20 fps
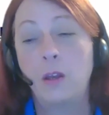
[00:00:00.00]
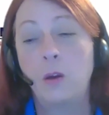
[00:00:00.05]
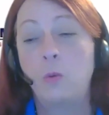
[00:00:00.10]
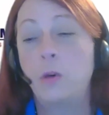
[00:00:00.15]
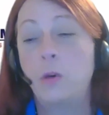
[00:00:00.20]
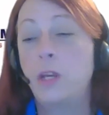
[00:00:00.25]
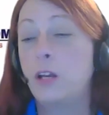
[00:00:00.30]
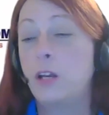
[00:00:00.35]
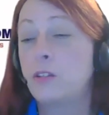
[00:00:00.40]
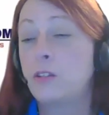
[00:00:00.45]

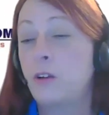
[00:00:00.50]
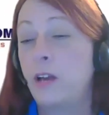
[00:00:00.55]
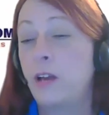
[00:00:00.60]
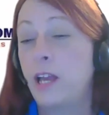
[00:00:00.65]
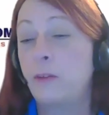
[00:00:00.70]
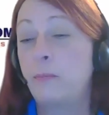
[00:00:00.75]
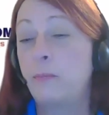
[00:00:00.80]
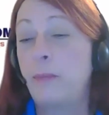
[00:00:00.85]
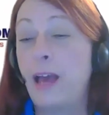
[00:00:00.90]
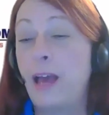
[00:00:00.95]
We also
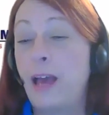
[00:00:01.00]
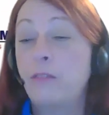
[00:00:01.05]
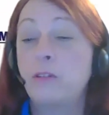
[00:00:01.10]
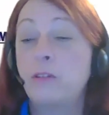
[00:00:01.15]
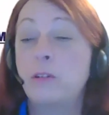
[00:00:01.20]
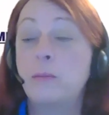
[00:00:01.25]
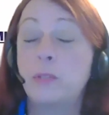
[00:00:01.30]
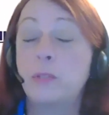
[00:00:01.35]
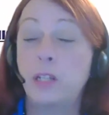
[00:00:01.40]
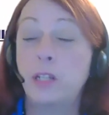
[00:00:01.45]
have
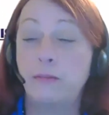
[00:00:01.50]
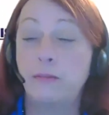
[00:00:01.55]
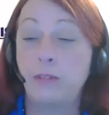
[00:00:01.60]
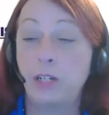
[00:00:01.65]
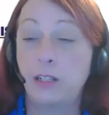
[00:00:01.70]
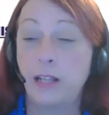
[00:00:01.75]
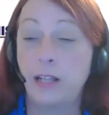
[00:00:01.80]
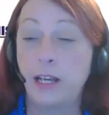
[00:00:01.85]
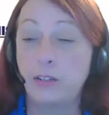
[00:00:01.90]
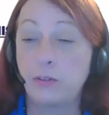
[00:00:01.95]
bathrooms in every
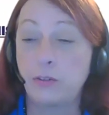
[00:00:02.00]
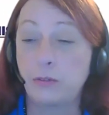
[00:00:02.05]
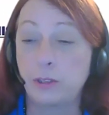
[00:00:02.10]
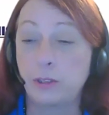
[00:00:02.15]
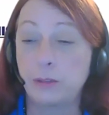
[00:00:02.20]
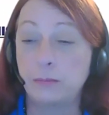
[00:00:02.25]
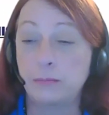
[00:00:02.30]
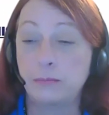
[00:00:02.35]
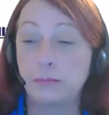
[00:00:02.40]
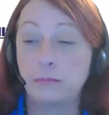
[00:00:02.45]

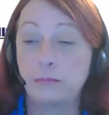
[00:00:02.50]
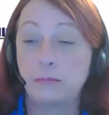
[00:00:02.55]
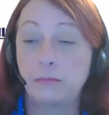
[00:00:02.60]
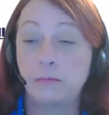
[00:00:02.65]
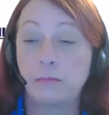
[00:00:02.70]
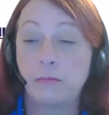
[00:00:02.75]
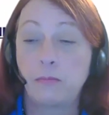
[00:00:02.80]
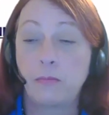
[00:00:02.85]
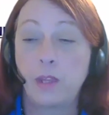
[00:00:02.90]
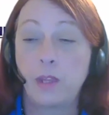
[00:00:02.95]
classroom.
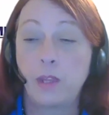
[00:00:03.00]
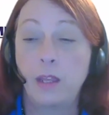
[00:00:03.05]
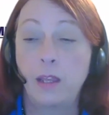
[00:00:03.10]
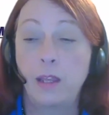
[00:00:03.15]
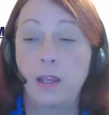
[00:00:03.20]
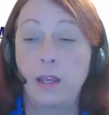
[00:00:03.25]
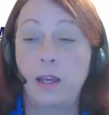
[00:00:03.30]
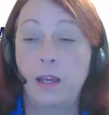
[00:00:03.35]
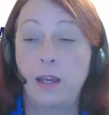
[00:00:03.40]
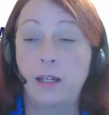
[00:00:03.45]

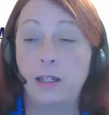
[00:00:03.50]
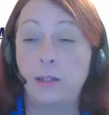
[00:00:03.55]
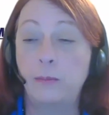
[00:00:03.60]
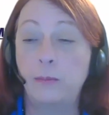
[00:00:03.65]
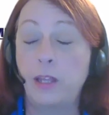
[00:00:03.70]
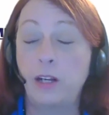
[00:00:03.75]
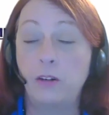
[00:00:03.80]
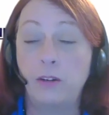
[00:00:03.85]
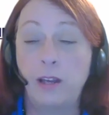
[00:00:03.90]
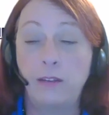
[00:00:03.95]
Um,
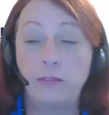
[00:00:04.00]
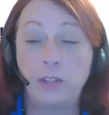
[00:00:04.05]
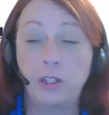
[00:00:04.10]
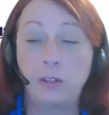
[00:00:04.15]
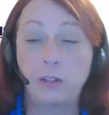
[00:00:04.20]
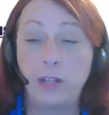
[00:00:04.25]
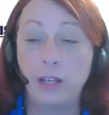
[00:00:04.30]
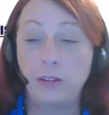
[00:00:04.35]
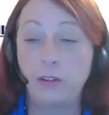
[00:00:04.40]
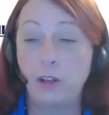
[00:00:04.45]
they don't have to
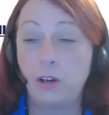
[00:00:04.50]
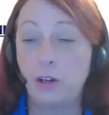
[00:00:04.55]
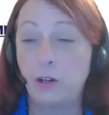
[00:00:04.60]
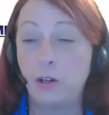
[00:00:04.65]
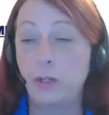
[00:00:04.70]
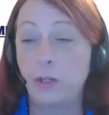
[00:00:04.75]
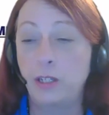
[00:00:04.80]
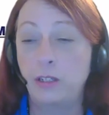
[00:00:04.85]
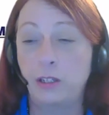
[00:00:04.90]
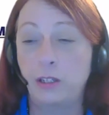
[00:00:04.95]
go down the
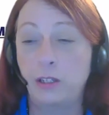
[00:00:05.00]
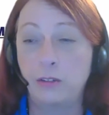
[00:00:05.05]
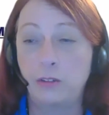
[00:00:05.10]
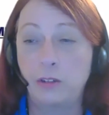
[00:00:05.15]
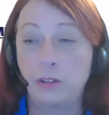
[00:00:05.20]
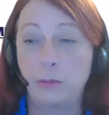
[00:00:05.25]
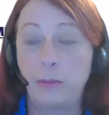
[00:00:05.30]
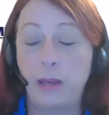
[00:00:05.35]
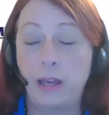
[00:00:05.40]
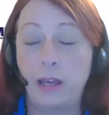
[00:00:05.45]
hallway to go
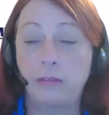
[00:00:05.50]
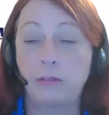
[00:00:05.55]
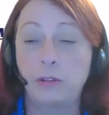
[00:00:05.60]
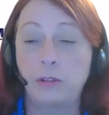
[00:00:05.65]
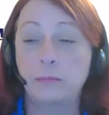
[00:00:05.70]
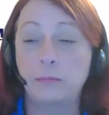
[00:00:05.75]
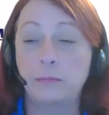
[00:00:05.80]
to cool. a bathroom.